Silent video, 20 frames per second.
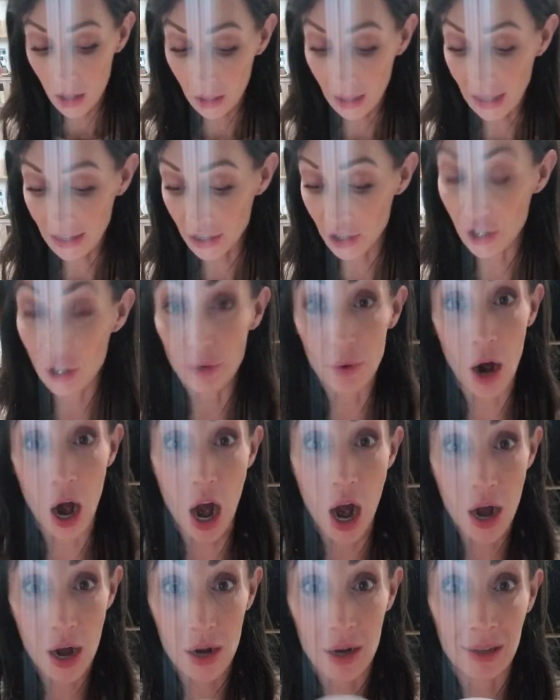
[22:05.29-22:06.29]
Let's do
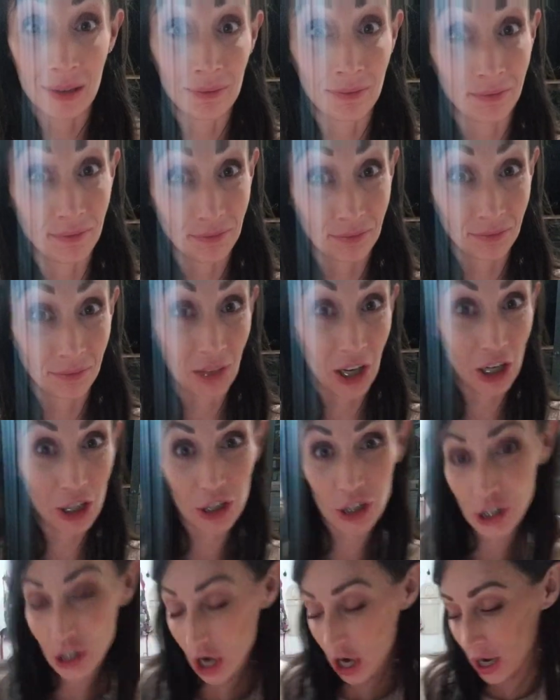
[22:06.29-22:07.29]
our
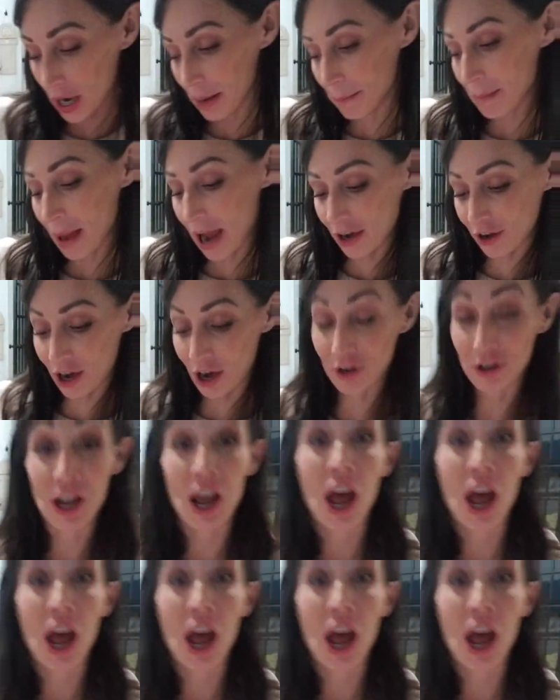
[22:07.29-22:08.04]
starry background.